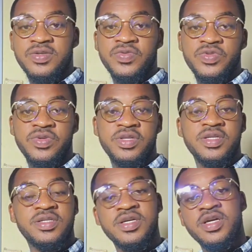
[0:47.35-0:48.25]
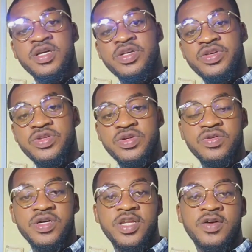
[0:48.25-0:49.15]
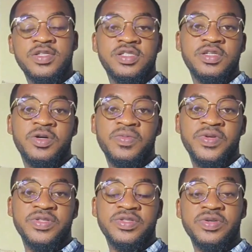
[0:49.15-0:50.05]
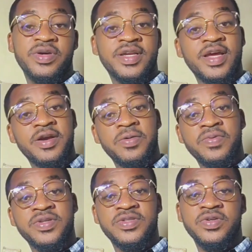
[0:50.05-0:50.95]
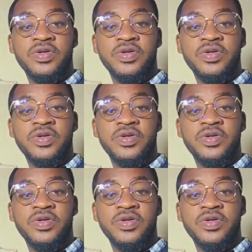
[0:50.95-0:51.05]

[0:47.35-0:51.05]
So you don't need an oxygen compressor, sorry, an air compressor.